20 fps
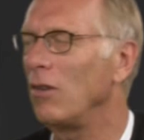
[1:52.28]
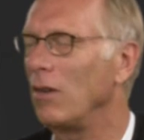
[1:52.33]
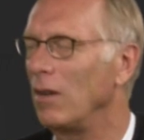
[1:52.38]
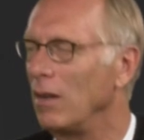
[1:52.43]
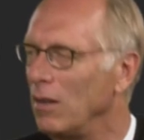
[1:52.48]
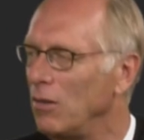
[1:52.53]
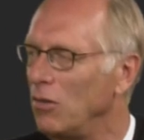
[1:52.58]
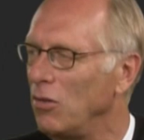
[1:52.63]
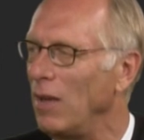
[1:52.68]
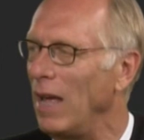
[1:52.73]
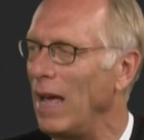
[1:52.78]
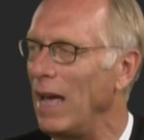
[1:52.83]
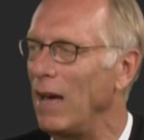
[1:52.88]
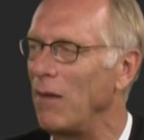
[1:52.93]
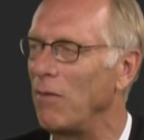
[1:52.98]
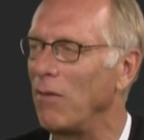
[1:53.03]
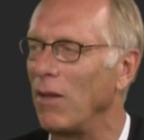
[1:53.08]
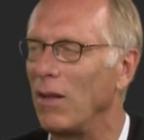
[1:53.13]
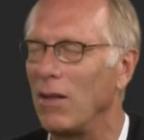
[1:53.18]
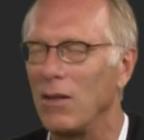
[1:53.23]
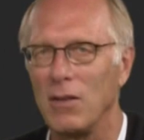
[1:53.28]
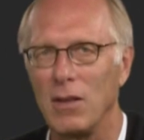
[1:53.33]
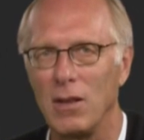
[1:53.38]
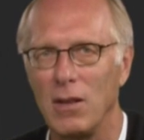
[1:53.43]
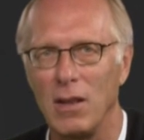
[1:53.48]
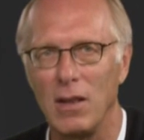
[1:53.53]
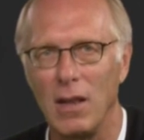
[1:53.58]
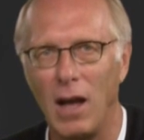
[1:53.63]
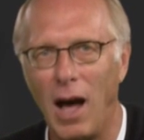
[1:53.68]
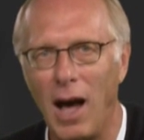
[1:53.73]
to have
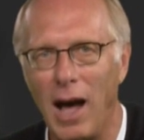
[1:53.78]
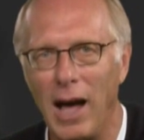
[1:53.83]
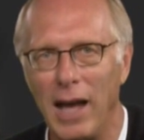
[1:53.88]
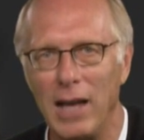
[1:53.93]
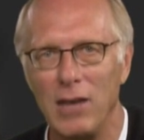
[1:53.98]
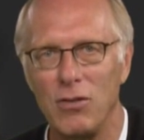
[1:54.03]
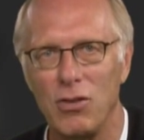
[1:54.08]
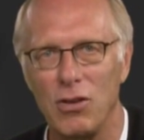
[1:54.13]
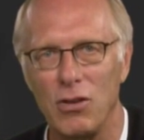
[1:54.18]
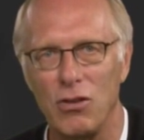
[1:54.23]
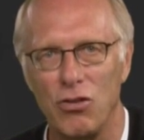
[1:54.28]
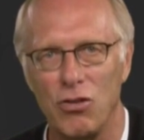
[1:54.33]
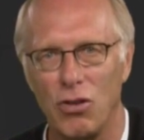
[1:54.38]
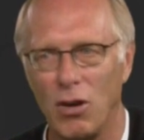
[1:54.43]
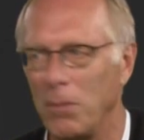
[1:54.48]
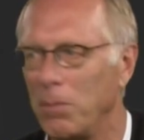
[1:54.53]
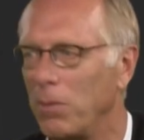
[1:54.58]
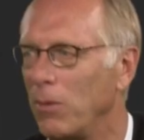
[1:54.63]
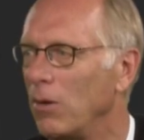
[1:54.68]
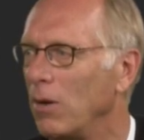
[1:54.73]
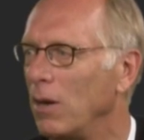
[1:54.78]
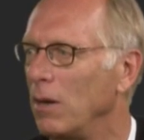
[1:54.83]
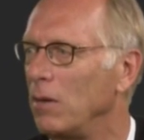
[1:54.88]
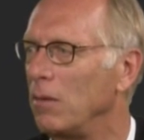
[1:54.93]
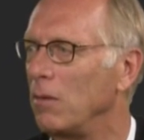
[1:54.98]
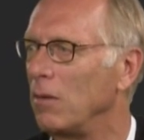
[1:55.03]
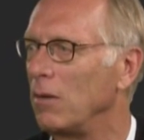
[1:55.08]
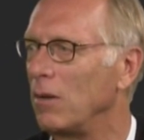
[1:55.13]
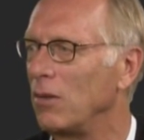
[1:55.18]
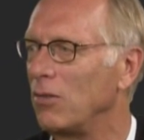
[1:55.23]
eyes sharper and,
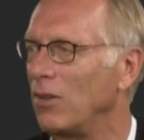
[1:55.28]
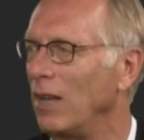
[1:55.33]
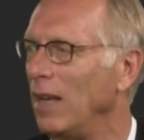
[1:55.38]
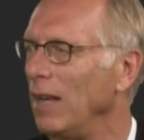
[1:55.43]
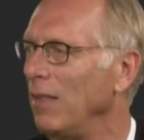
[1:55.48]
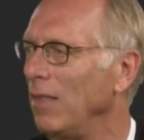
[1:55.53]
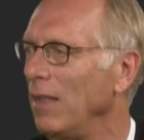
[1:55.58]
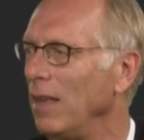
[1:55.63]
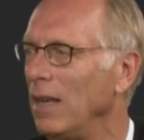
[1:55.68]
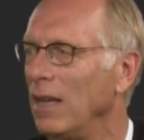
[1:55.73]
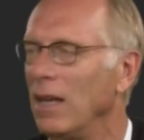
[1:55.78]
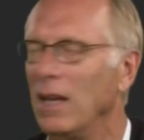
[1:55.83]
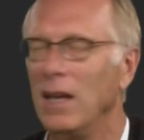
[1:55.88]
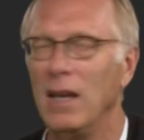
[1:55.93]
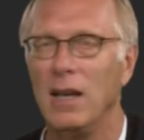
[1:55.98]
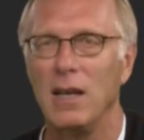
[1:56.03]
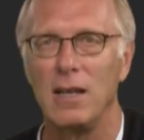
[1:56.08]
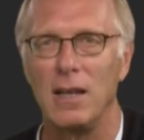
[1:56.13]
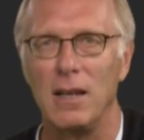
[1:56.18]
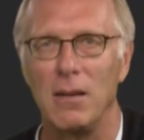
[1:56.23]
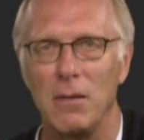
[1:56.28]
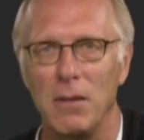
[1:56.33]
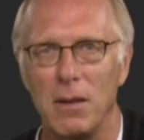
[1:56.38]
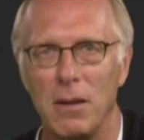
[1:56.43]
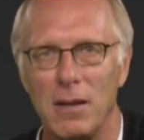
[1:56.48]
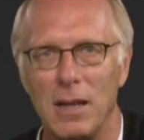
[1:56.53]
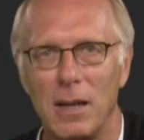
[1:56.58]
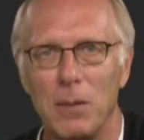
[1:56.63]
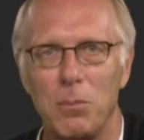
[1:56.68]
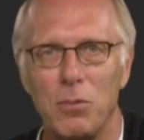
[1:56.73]
let's say, the
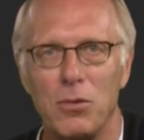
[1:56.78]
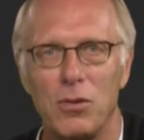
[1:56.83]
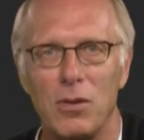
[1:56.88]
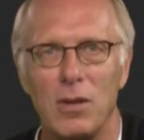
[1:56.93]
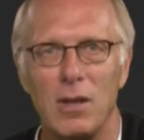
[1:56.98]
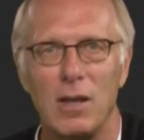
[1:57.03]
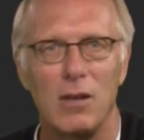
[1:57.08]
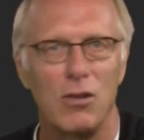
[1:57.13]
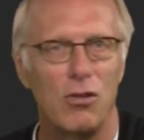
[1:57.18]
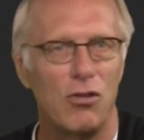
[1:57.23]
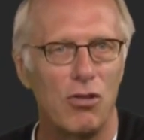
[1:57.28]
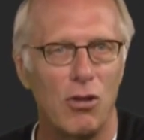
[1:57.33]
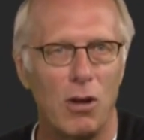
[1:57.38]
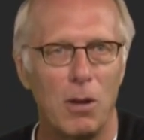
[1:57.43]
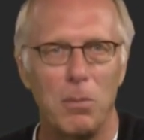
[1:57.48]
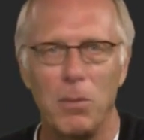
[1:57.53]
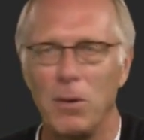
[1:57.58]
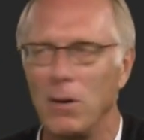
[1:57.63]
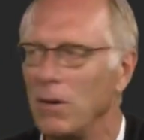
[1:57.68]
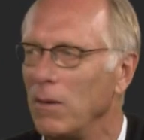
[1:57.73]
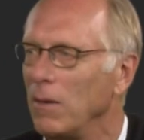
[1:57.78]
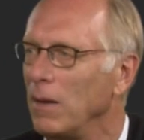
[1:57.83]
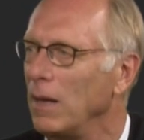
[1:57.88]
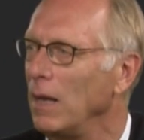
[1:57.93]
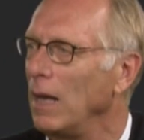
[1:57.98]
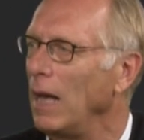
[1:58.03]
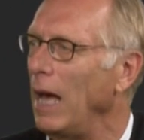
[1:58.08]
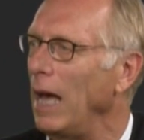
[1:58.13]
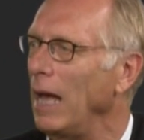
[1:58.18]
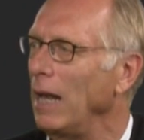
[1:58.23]
lips sharper.
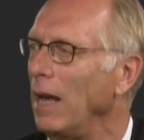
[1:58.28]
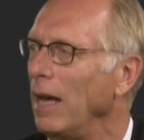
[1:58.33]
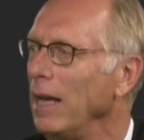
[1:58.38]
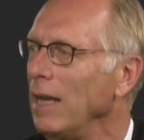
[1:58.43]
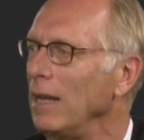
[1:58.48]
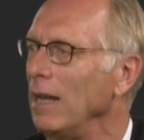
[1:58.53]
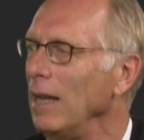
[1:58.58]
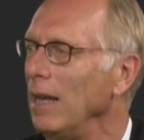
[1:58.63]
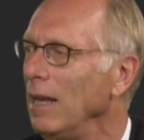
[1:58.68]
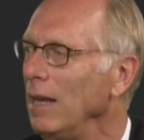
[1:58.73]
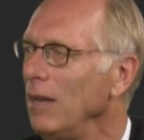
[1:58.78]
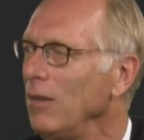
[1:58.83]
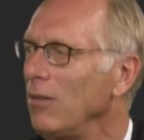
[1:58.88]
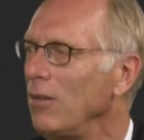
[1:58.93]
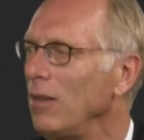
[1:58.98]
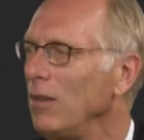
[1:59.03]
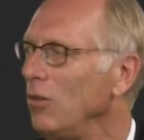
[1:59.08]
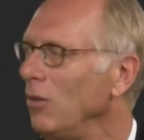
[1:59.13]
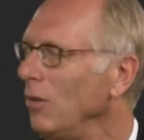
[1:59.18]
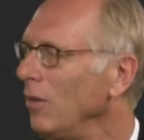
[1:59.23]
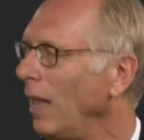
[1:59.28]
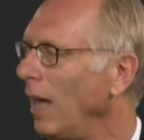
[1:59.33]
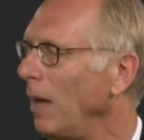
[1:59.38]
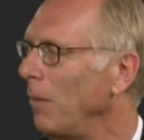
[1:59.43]
And I can easily do that by